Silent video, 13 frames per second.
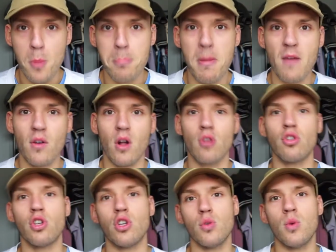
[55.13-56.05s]
Moving on
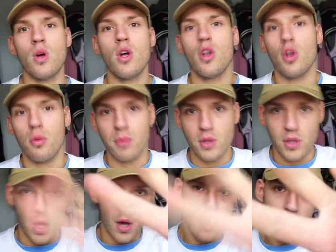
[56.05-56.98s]
to number
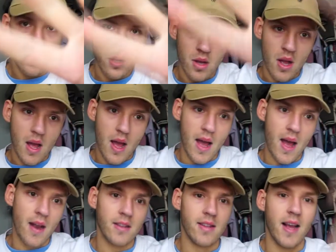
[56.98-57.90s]
2,
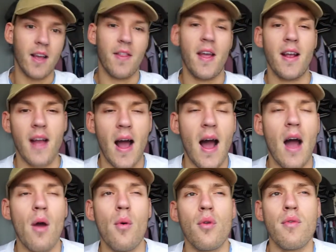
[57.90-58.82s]
the second thing
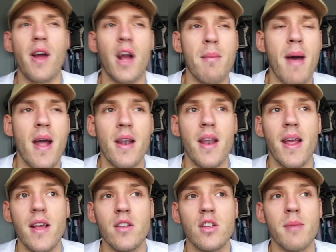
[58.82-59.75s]
I would recommend
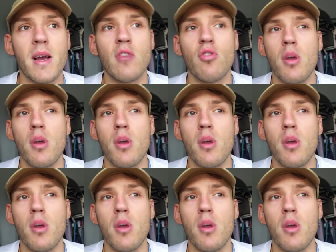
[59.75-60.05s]
is to make sure